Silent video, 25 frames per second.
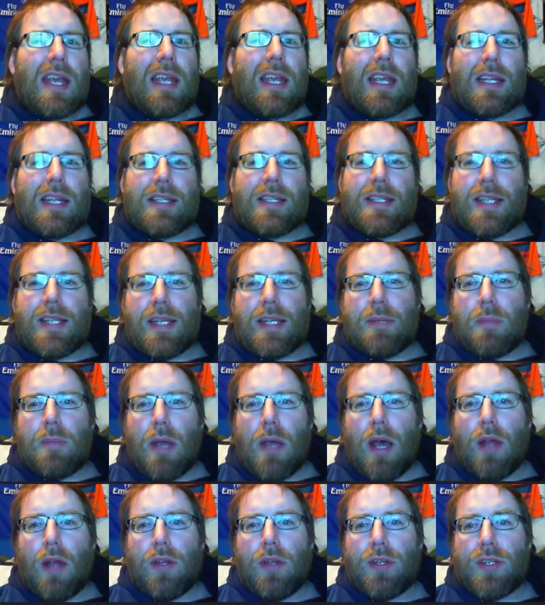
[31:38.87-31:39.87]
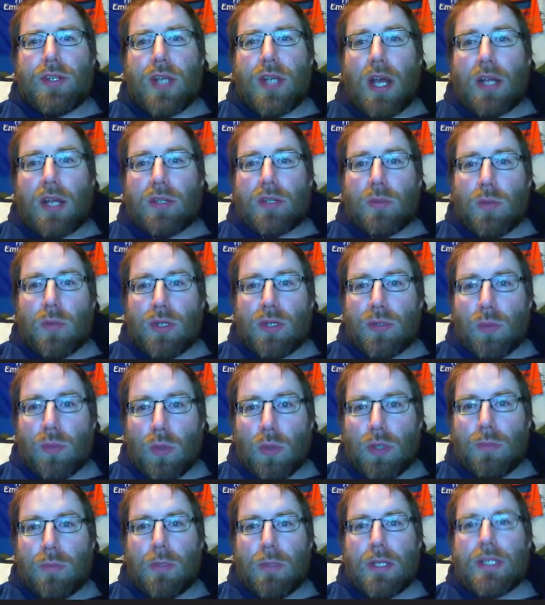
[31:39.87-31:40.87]
concede penalty shots, which
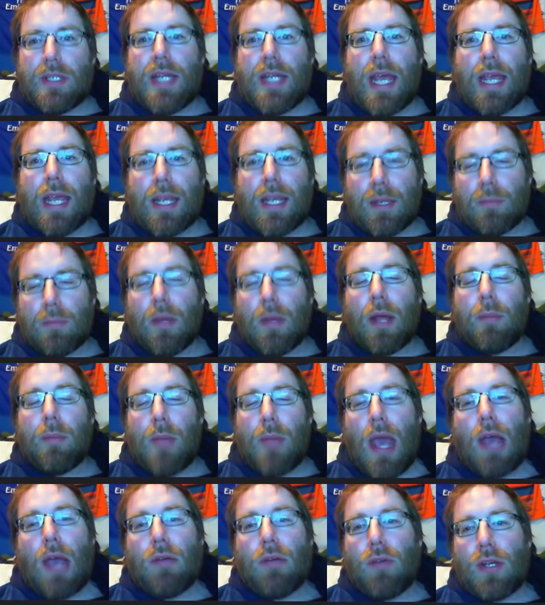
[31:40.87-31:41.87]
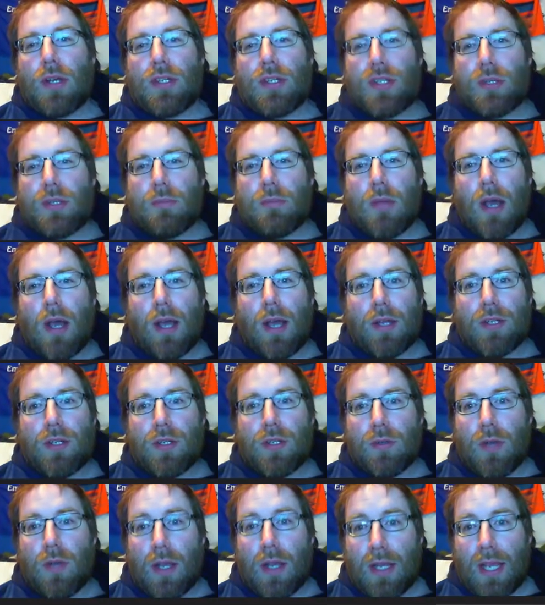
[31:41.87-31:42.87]
would be taken by Matt Ritchie, mind
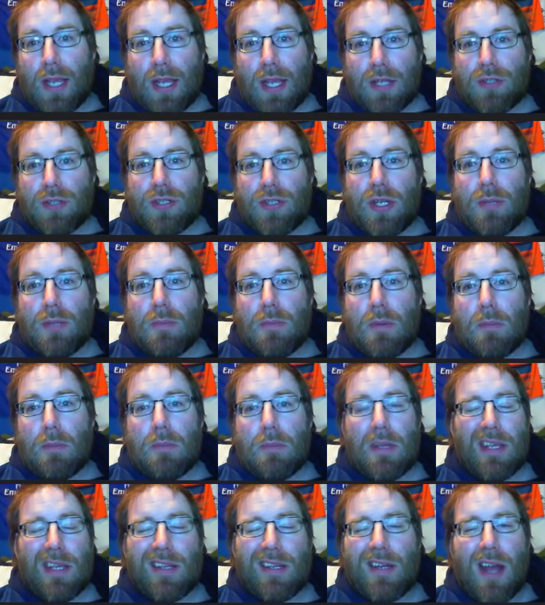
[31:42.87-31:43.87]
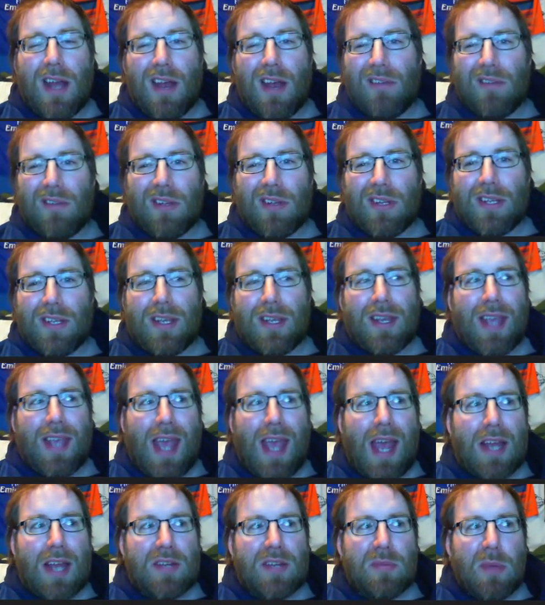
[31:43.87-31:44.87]
you. Again, G P P, not really a
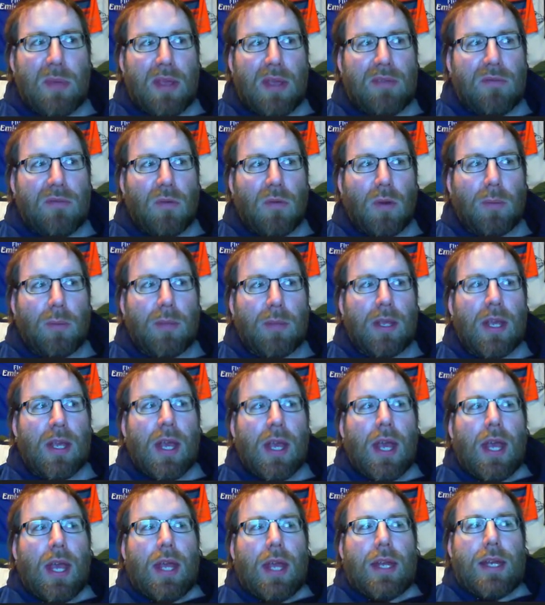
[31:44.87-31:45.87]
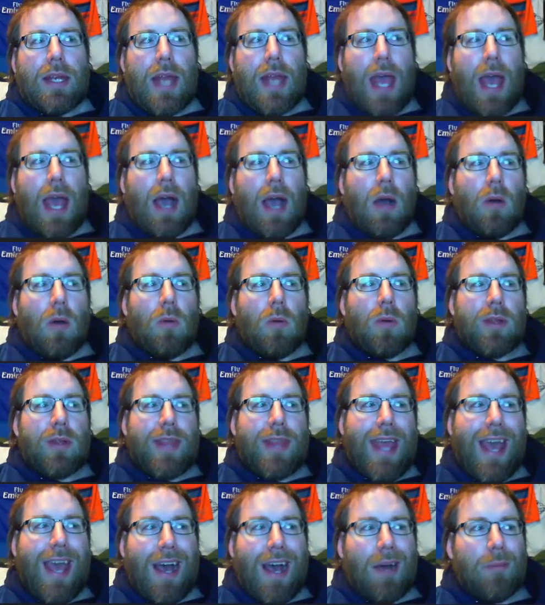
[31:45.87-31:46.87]
cash play for me. Now,
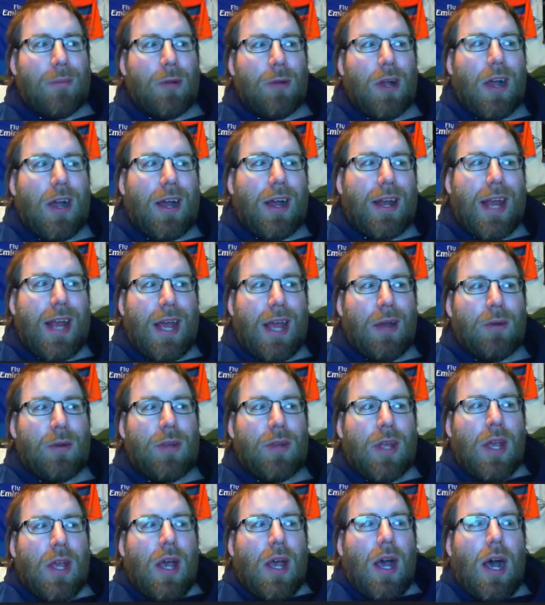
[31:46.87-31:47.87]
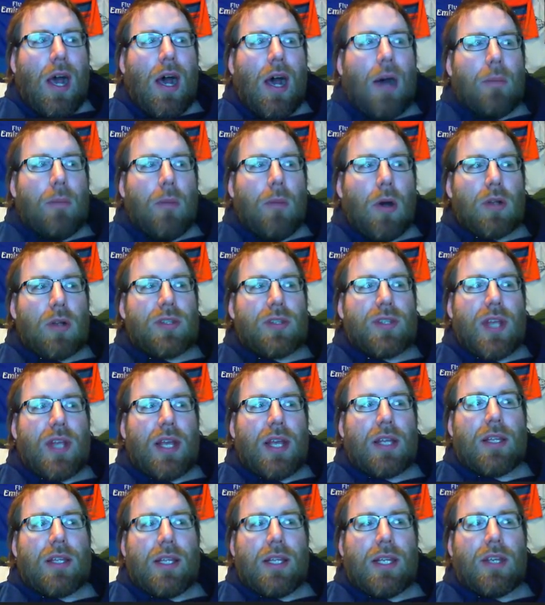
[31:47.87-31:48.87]
with Almiron out, uh, most
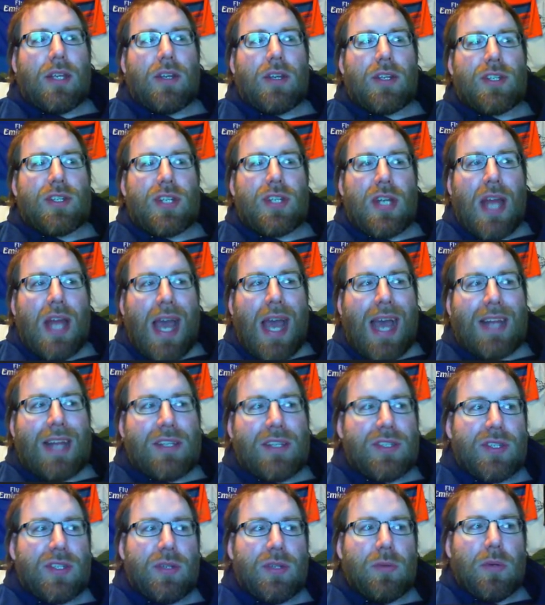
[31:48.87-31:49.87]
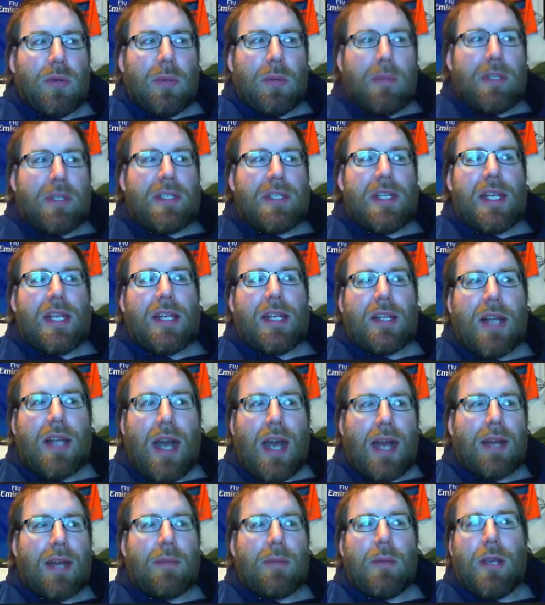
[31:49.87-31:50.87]
likely Christian Atsu will be seeing
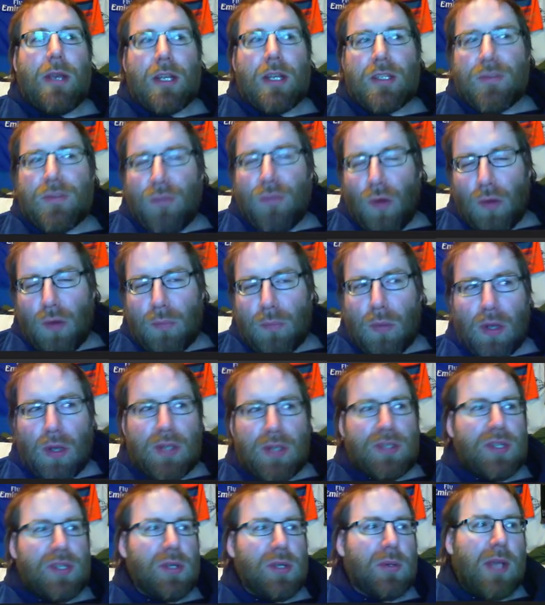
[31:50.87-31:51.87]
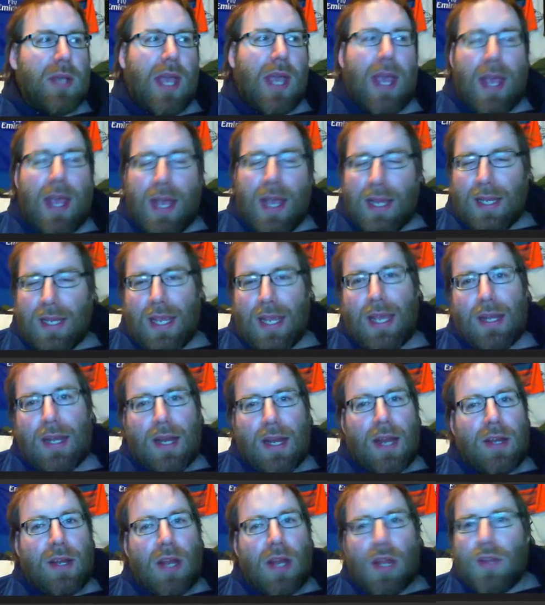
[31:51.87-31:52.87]
ninety minutes, four point two K. Again,
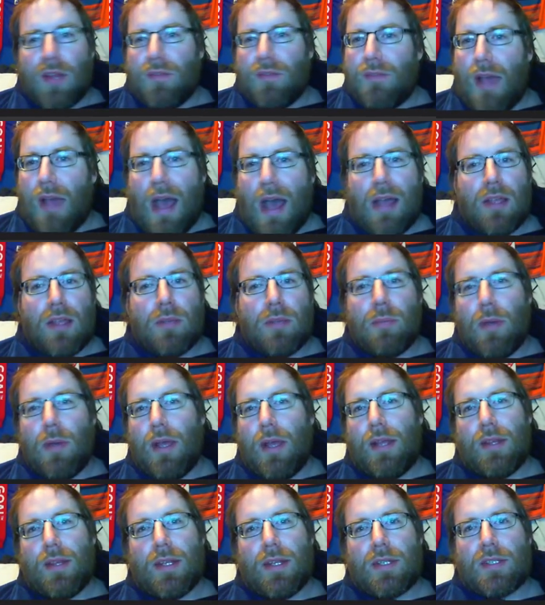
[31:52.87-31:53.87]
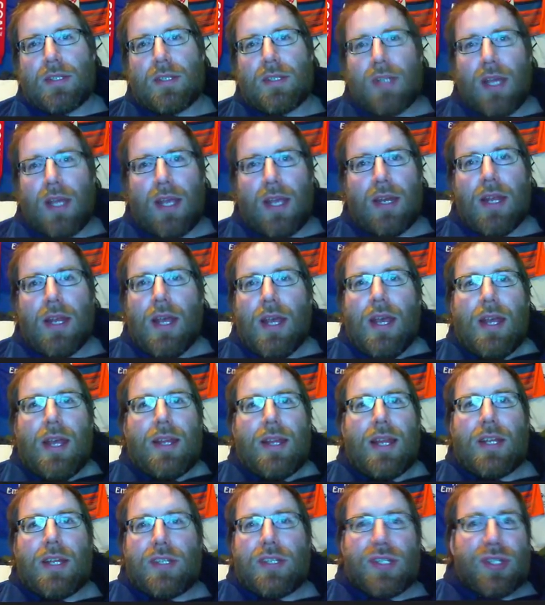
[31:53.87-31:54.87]
another value play this slate
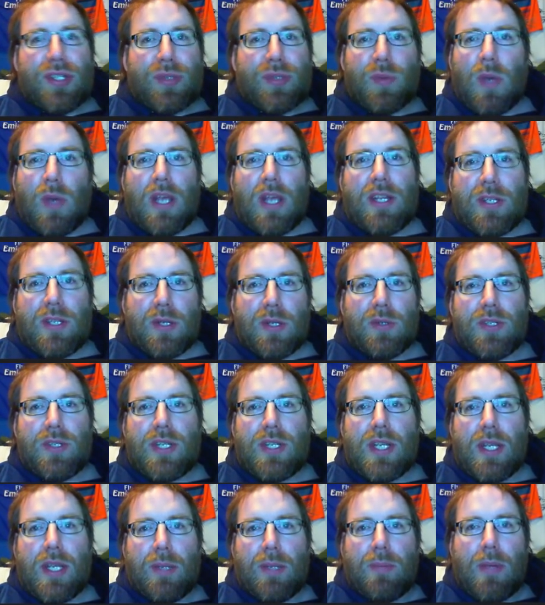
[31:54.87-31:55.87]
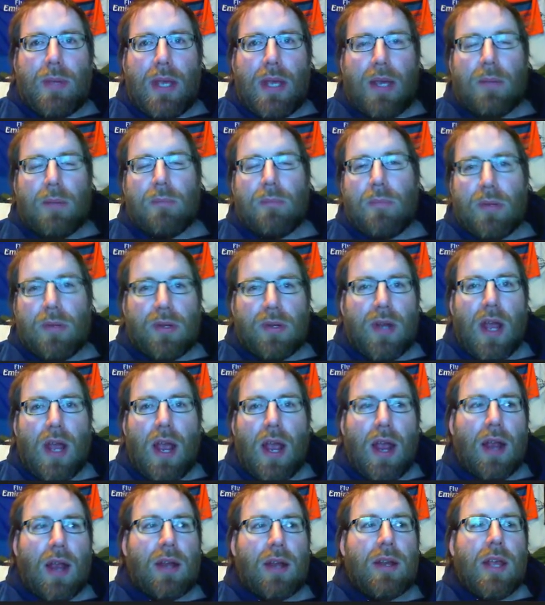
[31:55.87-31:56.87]
that's just way too cheap. Him,
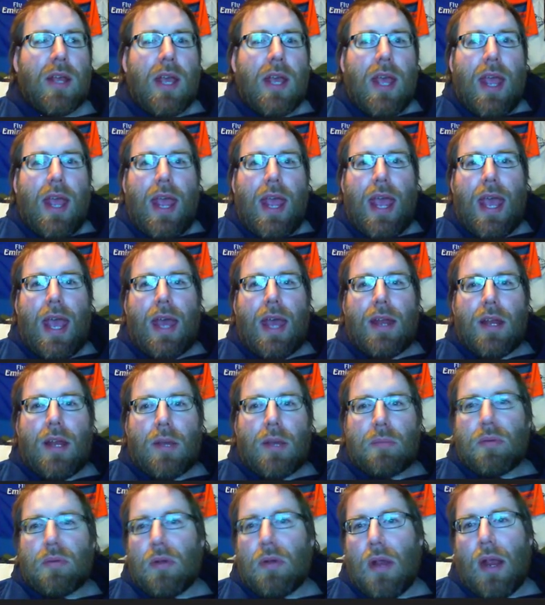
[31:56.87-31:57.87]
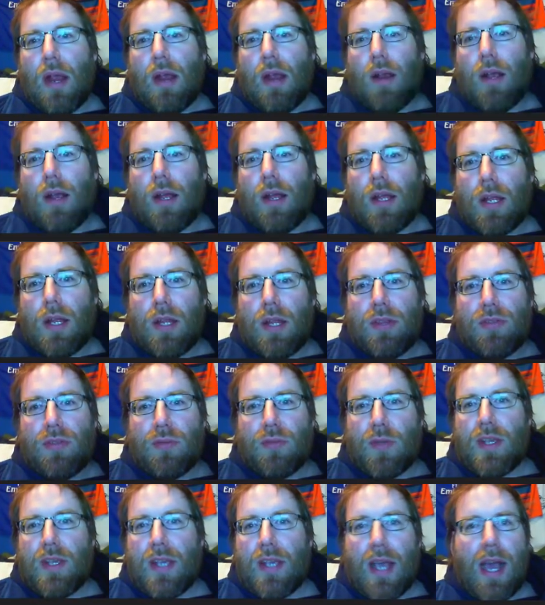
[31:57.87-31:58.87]
Bernard, and uh, Pereira.
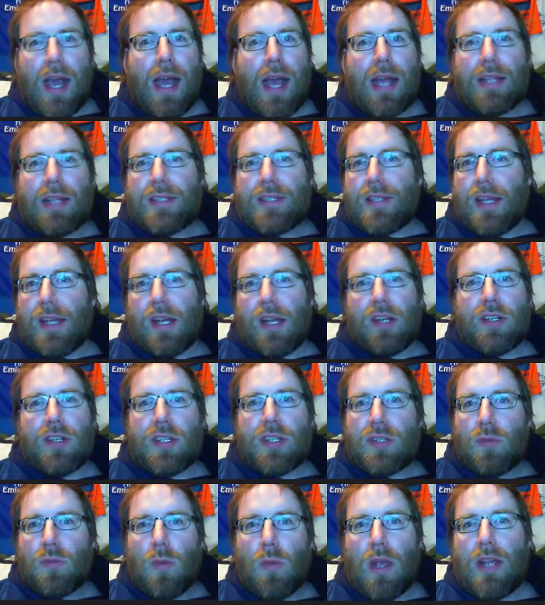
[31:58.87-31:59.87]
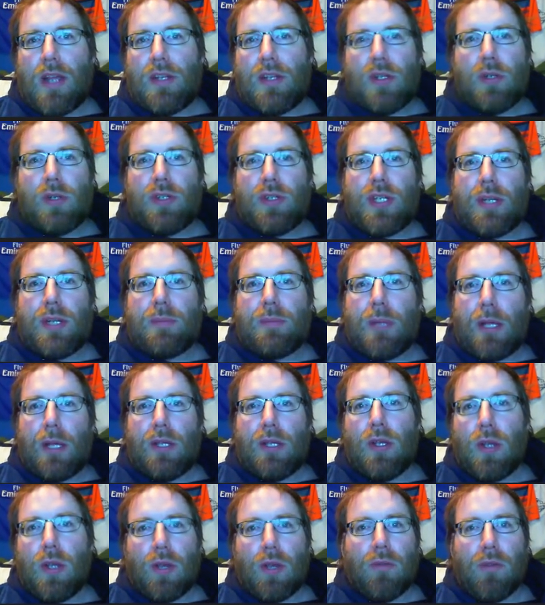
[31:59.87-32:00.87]
Three guys that are just way too cheap that
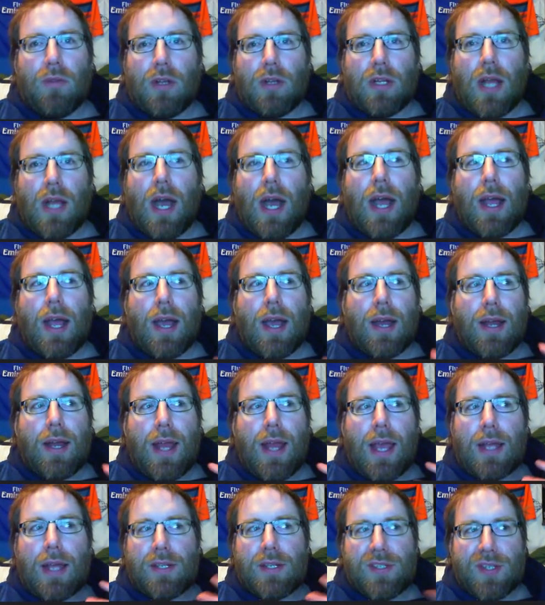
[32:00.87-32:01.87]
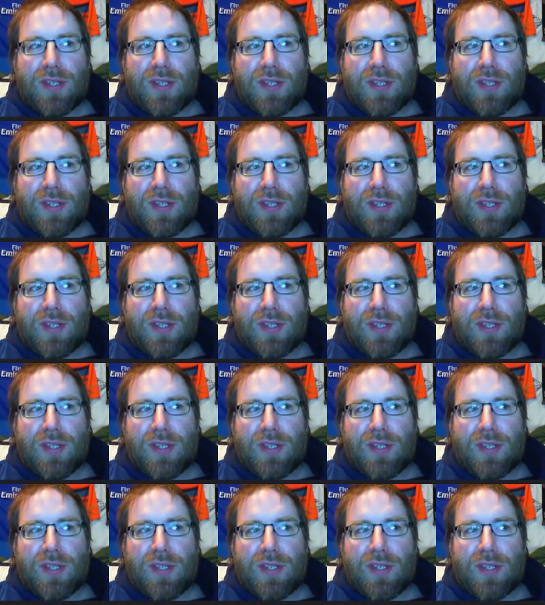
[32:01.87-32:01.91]
you can rely on as